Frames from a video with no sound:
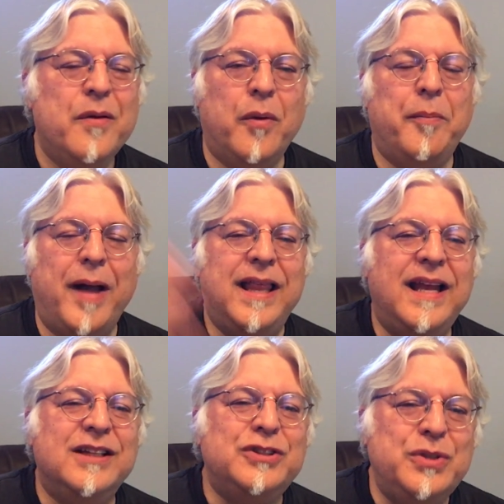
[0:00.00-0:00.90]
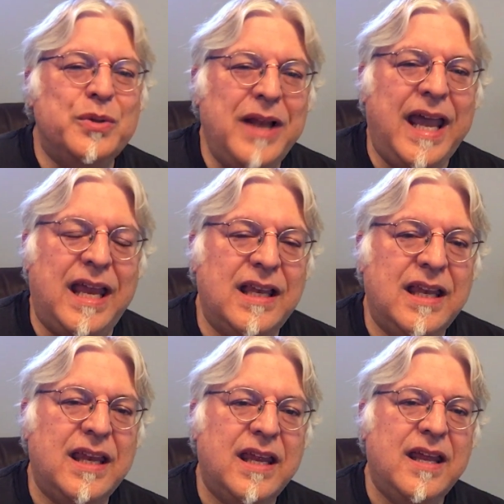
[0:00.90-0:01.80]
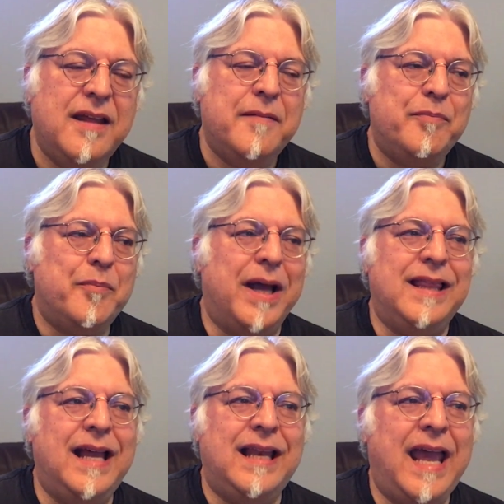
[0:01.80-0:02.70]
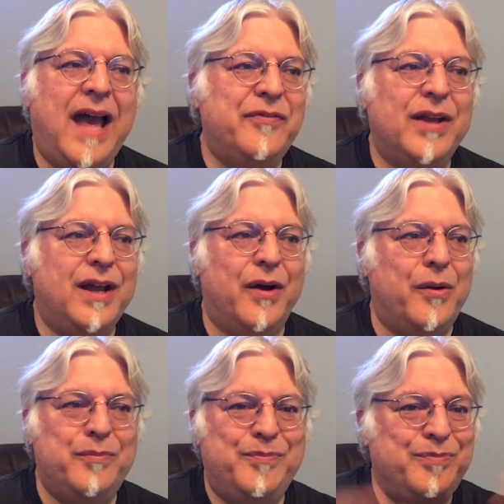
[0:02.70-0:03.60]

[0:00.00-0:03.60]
well, by then it's too late by then they have to go